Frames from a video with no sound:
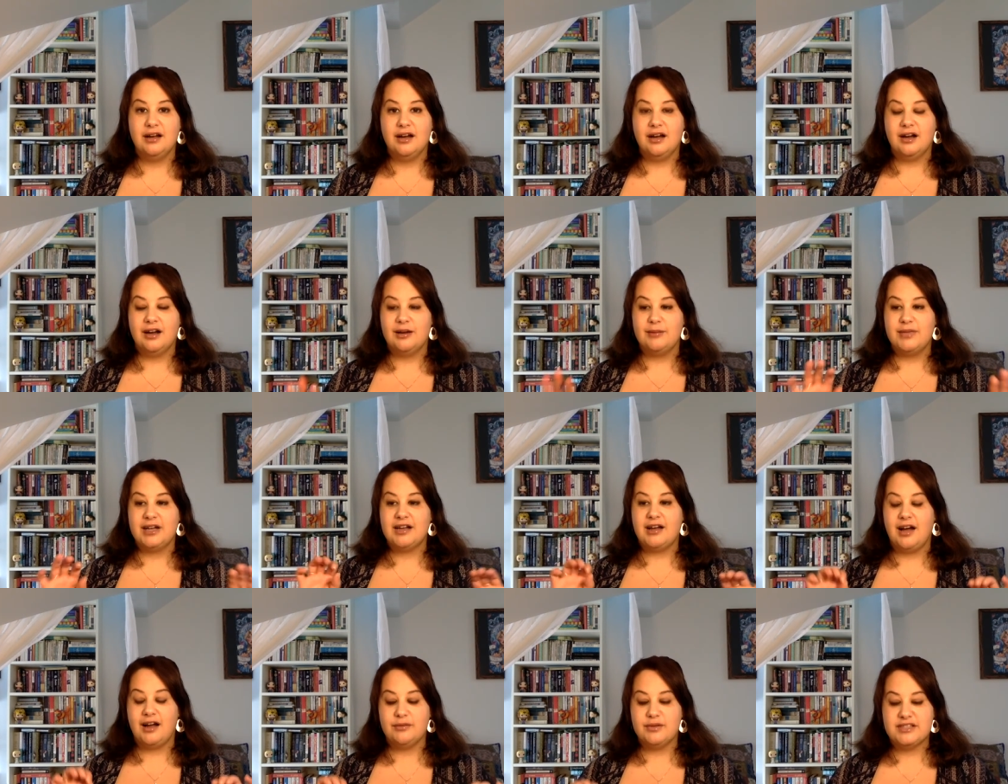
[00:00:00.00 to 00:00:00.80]
Um,
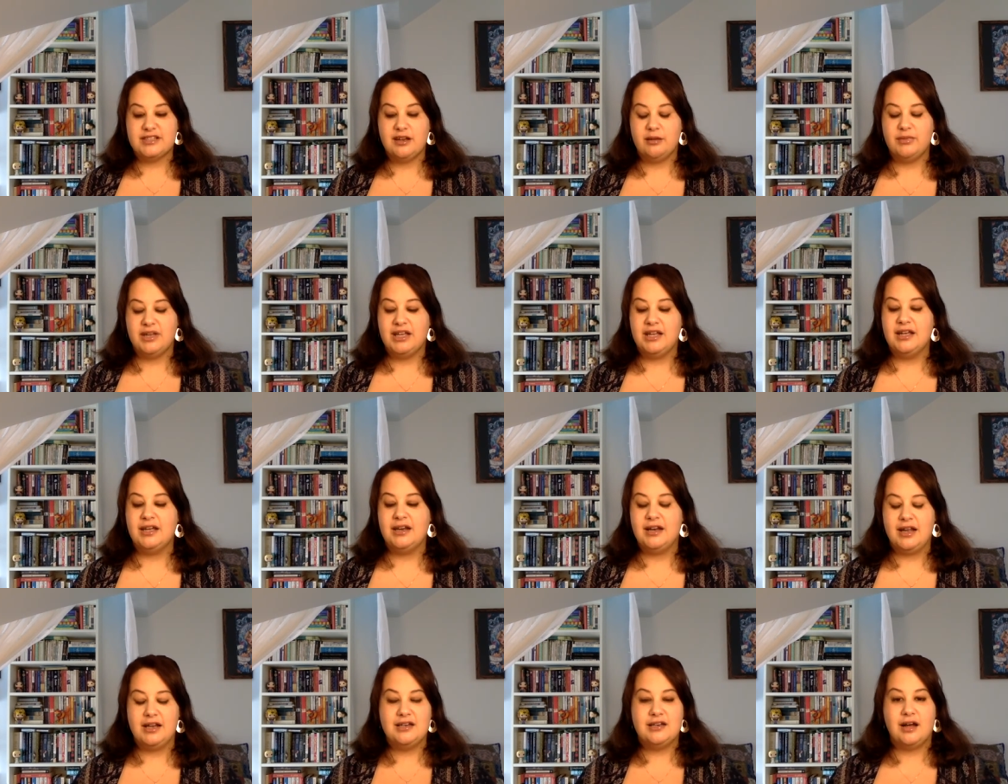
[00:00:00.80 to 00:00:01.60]
God was coming
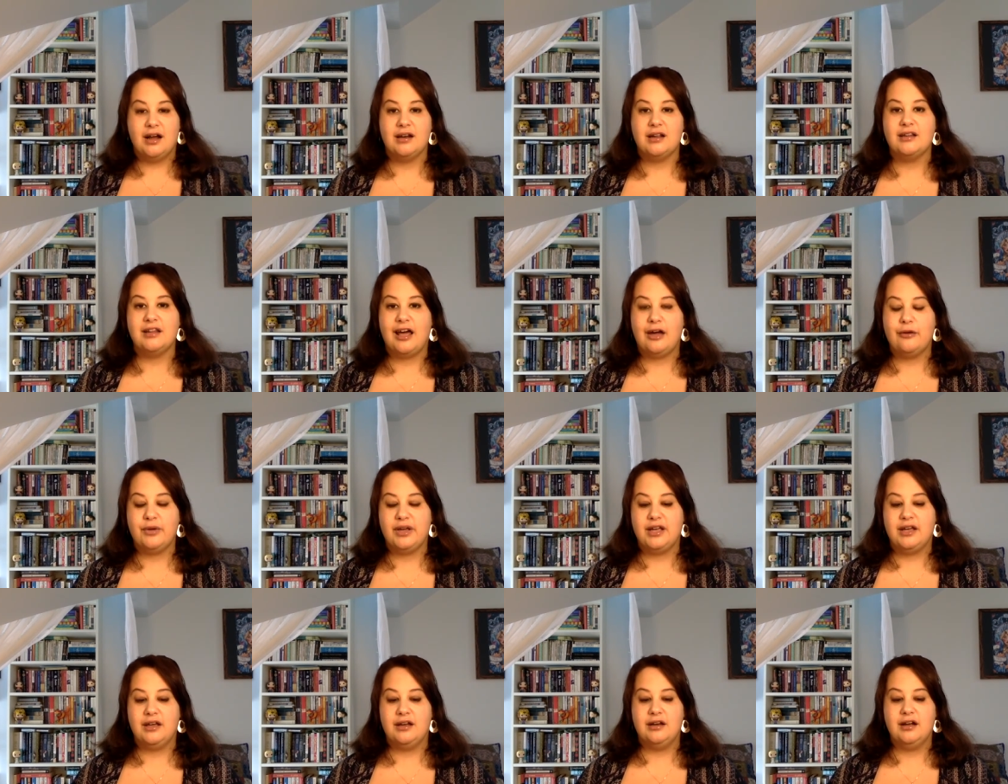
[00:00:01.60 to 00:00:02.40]
in, not
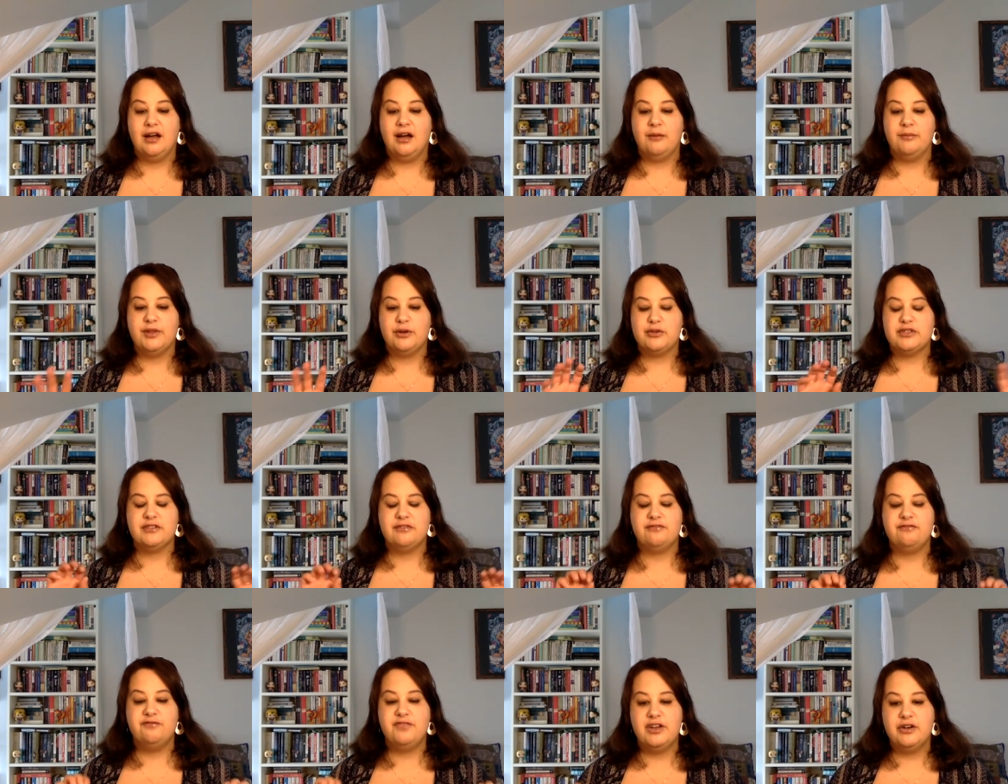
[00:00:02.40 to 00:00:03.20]
allowing it. Um, there was a
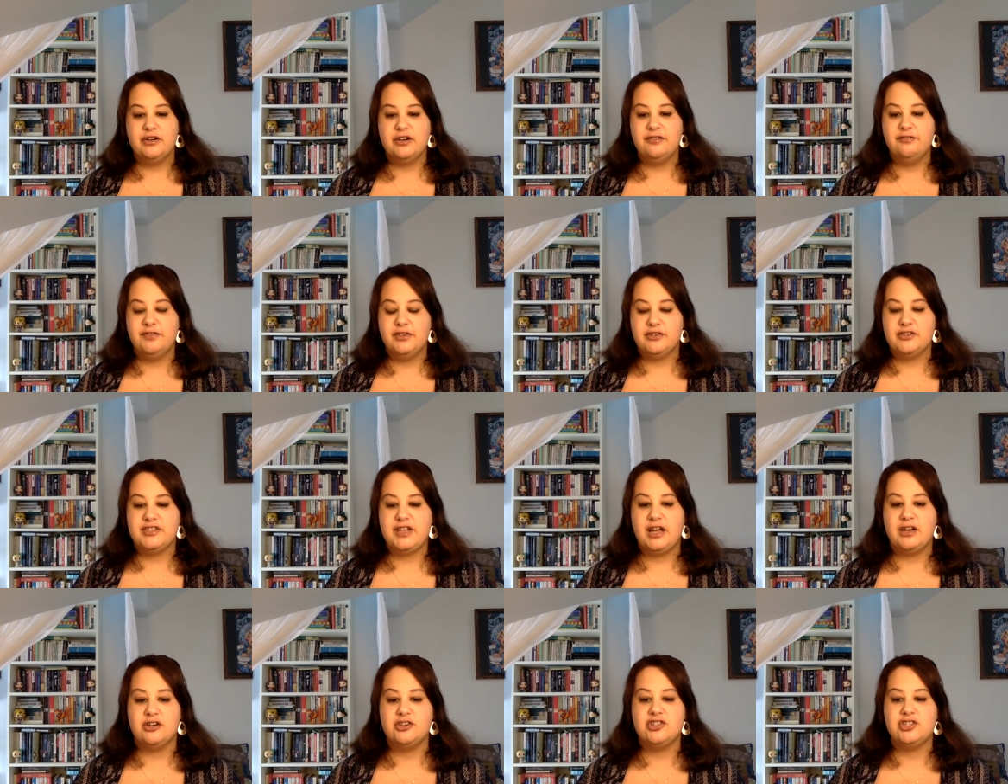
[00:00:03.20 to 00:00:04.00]
very fierce
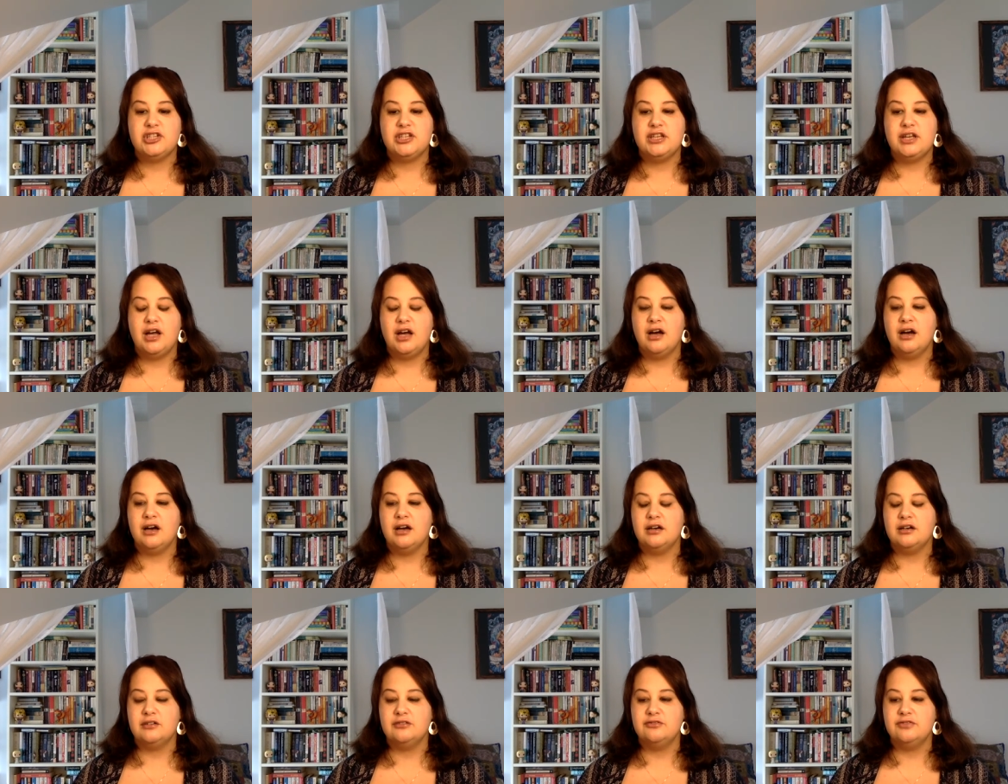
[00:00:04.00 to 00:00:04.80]
energy
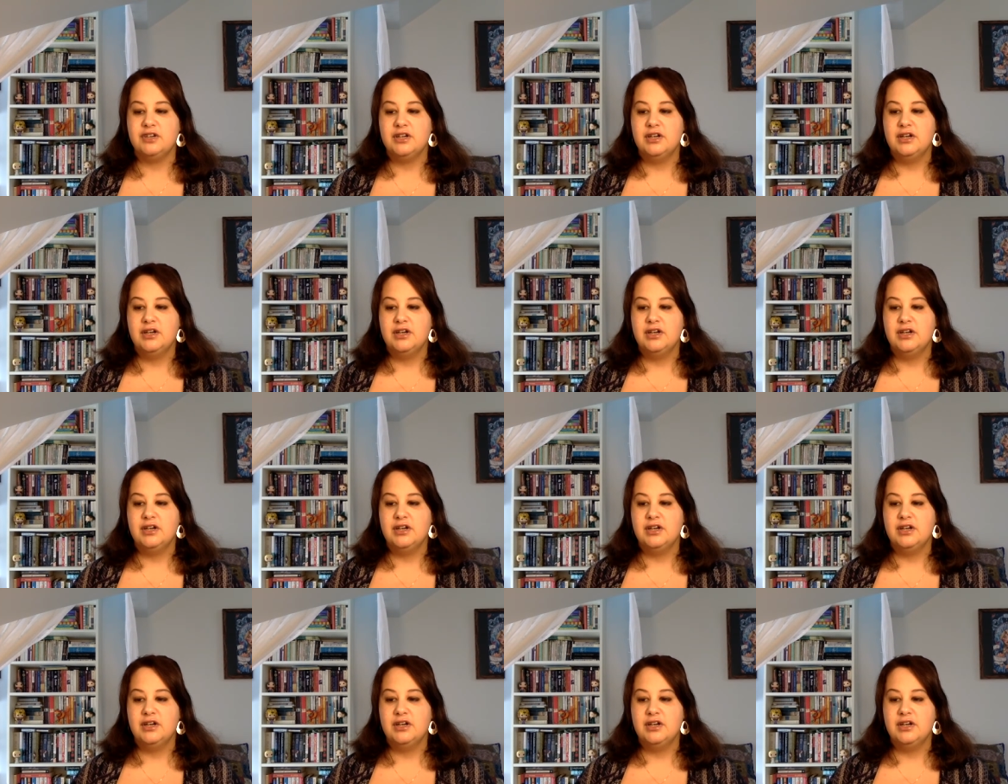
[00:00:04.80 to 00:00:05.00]
of